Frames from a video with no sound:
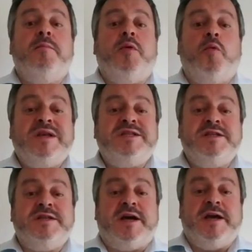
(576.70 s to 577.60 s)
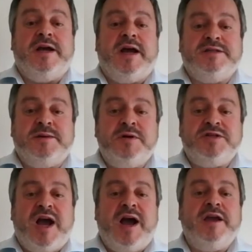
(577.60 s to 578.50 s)
But Western diet has a
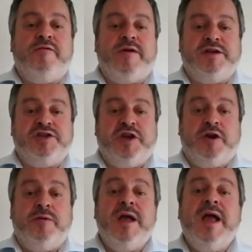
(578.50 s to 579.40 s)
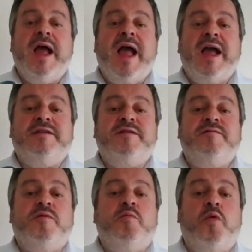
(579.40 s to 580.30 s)
much higher ratio, anything
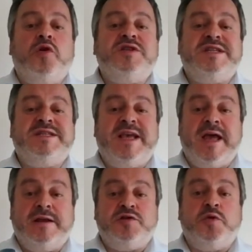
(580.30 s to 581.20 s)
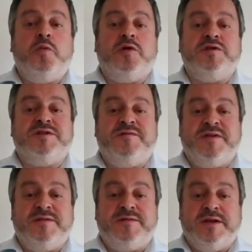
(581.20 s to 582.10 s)
from 1 to 10 to 1 to
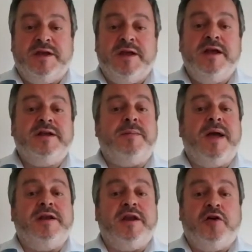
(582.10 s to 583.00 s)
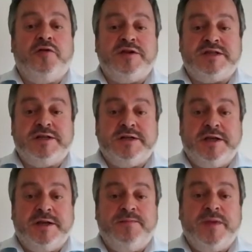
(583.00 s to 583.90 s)
50, depending on the
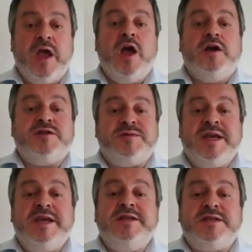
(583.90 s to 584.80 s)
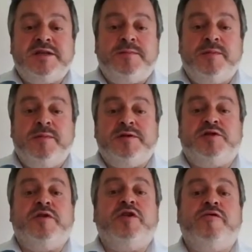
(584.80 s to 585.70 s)
study. So taking
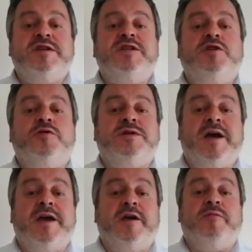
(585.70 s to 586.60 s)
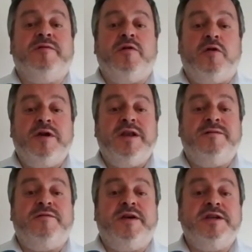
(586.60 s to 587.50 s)
supplements or increasing your diet with oily
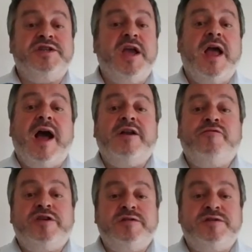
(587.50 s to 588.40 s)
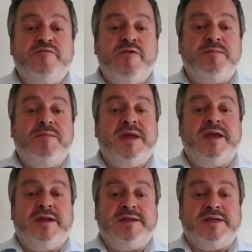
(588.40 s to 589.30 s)
fish and reducing red
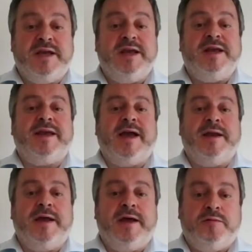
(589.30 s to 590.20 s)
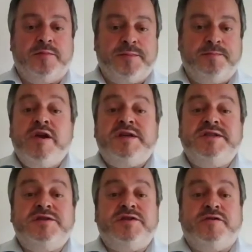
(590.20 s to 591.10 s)
meat intake can help.
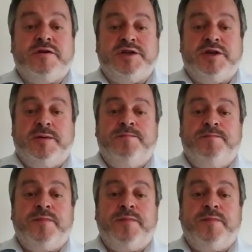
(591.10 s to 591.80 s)
Pricing structure.